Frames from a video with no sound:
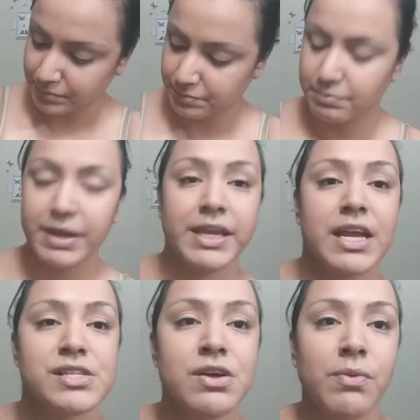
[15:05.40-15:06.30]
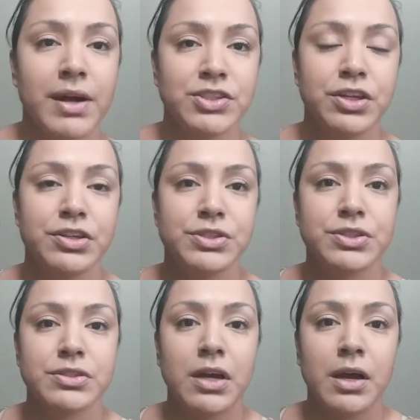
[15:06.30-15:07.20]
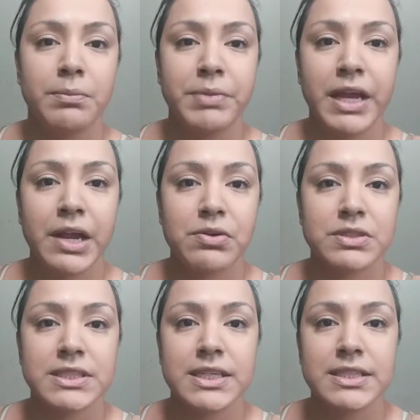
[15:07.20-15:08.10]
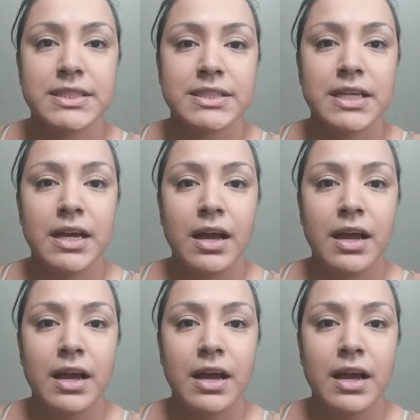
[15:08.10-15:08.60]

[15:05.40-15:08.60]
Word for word: My kids are watching um, Big Hero 6.